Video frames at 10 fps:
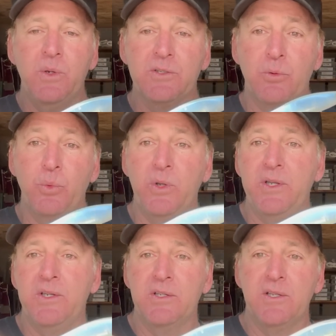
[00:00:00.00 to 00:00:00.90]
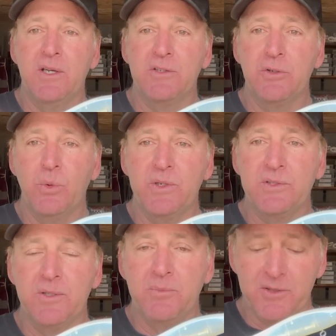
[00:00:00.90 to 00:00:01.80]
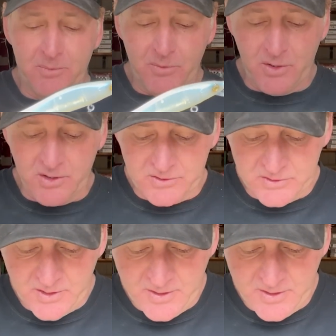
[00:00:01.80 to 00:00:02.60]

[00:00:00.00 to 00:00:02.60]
is a really good choice in the month of March.